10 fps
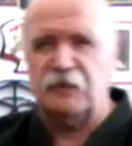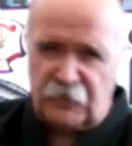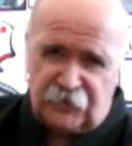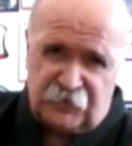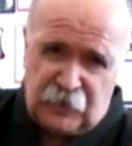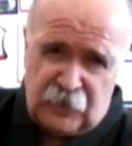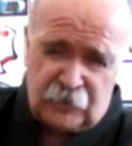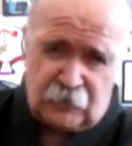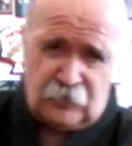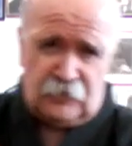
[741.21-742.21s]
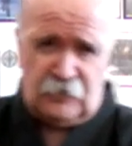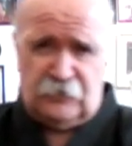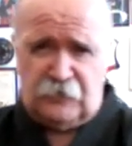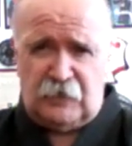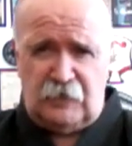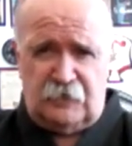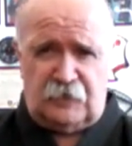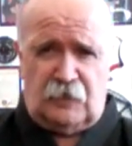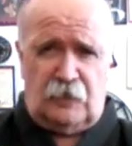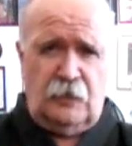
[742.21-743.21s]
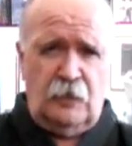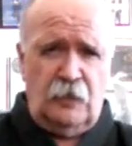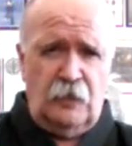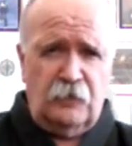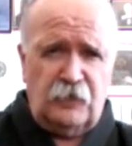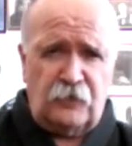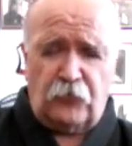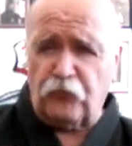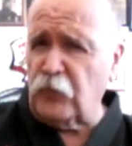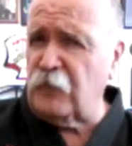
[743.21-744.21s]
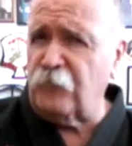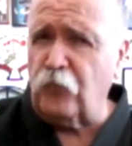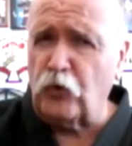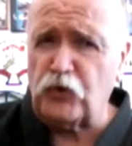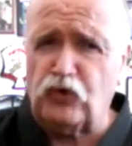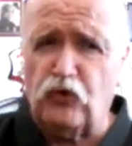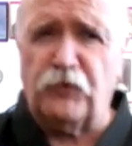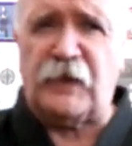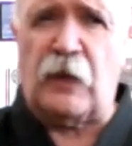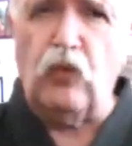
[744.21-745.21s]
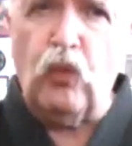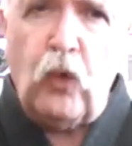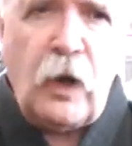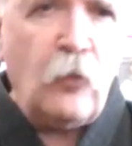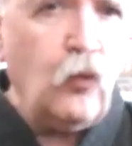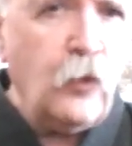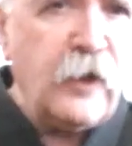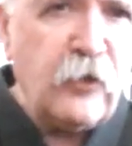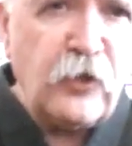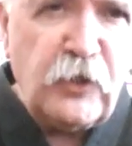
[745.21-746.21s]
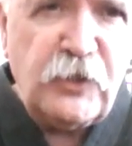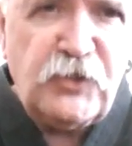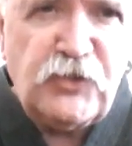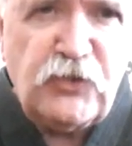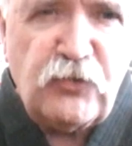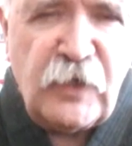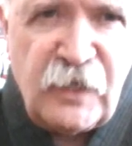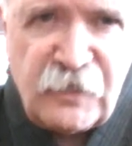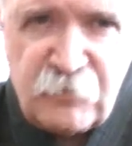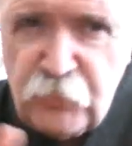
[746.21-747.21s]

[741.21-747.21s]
let's take these uh, these three and four tools, and what we're gonna do is